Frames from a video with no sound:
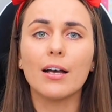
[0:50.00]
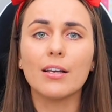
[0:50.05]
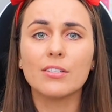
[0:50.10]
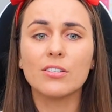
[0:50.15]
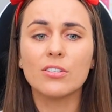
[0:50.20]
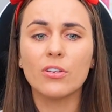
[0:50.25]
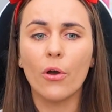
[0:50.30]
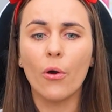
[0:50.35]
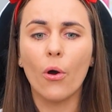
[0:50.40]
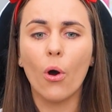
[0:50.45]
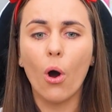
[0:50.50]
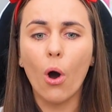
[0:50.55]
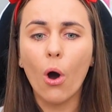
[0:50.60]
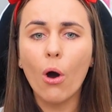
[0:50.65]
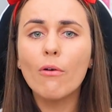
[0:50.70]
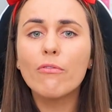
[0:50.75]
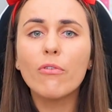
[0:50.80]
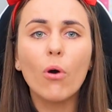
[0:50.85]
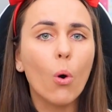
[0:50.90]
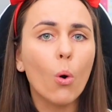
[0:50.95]
So
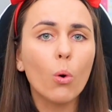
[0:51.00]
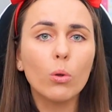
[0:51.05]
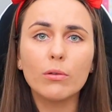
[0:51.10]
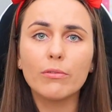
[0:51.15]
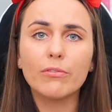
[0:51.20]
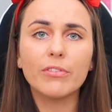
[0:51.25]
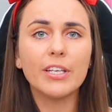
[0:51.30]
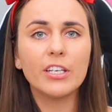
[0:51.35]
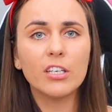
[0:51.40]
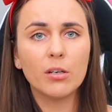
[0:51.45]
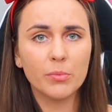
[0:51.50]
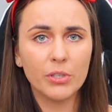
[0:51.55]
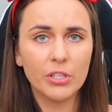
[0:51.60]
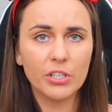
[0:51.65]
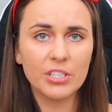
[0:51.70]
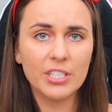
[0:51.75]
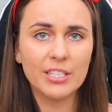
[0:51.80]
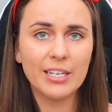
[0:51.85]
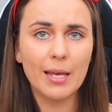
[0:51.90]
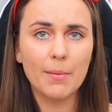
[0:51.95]
of all of the
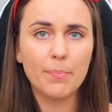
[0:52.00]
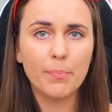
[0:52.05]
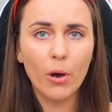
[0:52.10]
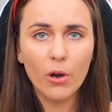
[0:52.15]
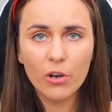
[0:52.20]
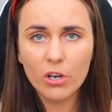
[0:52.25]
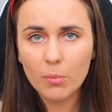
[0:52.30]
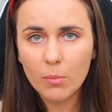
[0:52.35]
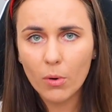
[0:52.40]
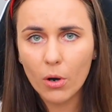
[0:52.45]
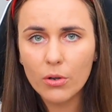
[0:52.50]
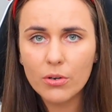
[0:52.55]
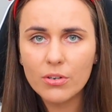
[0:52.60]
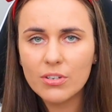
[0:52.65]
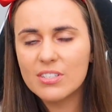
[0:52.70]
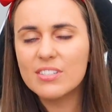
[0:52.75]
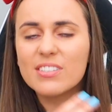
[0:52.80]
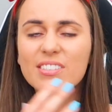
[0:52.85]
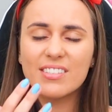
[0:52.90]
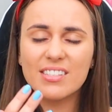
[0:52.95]
Community Day
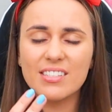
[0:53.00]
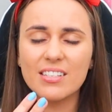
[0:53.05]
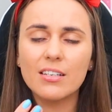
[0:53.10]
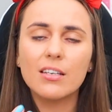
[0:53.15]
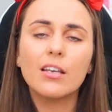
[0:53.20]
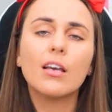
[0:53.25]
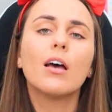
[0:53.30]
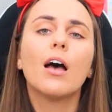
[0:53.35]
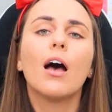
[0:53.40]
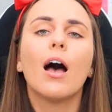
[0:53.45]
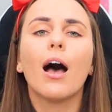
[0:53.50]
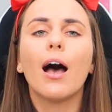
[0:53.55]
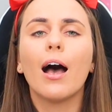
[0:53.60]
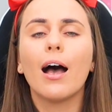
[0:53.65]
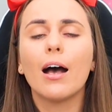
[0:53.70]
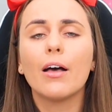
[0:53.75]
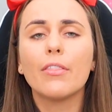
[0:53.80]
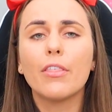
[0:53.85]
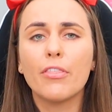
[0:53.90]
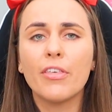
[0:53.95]
Pokemons,
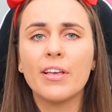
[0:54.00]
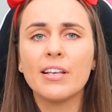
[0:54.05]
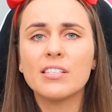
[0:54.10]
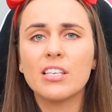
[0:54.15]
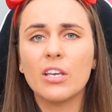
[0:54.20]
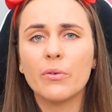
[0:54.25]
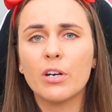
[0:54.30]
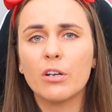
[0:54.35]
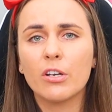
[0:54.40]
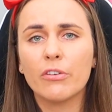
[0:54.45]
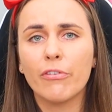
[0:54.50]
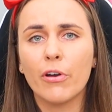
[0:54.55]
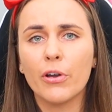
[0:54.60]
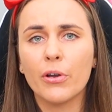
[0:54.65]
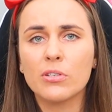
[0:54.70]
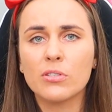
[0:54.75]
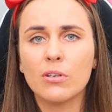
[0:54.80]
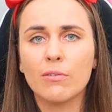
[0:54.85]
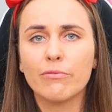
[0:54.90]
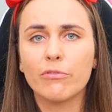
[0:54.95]
the things that you want to
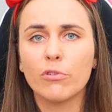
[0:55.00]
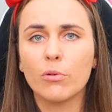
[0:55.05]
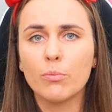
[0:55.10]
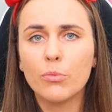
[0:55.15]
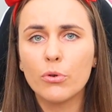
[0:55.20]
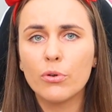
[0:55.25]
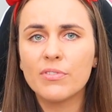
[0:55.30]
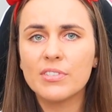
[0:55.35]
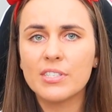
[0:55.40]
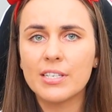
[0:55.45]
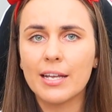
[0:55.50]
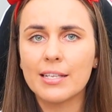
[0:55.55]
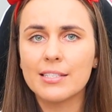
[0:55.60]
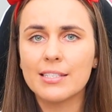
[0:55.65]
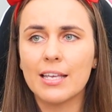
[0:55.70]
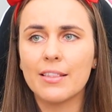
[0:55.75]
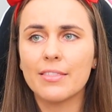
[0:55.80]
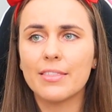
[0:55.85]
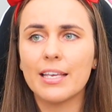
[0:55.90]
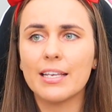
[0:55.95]
focus on for
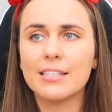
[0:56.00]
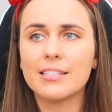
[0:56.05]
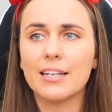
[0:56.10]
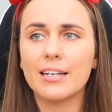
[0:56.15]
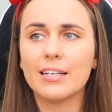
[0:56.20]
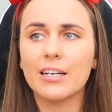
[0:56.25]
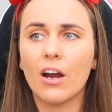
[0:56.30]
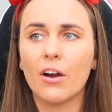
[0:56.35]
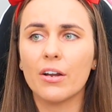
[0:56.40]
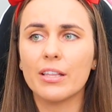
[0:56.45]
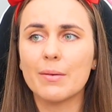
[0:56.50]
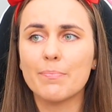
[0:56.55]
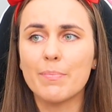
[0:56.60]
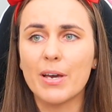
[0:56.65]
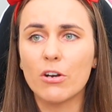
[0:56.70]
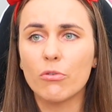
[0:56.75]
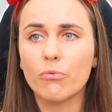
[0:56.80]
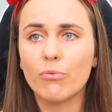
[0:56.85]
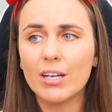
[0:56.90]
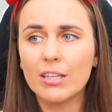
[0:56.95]
movesets and things that are currently
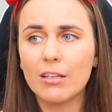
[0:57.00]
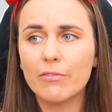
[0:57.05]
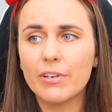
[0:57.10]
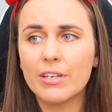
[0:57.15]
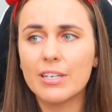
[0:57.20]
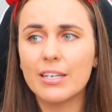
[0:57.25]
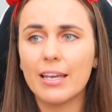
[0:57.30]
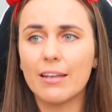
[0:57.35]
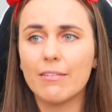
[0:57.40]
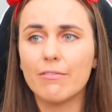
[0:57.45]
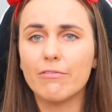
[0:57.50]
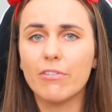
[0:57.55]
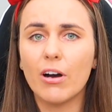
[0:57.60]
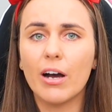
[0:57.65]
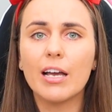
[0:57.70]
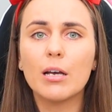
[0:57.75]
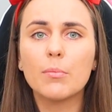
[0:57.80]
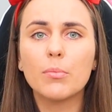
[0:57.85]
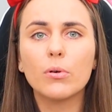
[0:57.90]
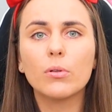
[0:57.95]
meta relevant and
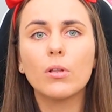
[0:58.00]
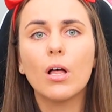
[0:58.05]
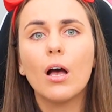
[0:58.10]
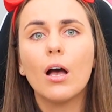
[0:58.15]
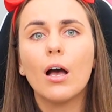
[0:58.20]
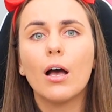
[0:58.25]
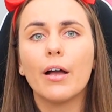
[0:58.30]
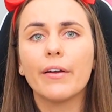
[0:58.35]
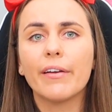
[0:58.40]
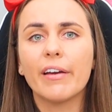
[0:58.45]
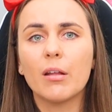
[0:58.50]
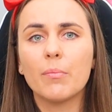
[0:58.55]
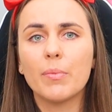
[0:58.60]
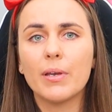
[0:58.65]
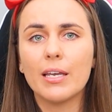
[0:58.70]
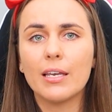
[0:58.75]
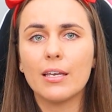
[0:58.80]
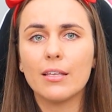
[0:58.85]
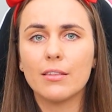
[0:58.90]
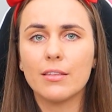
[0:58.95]
viable are going to
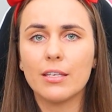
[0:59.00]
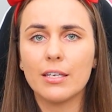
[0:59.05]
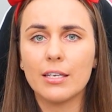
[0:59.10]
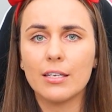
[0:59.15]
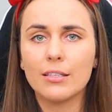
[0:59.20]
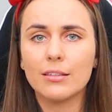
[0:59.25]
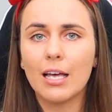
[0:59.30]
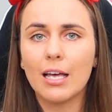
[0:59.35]
be the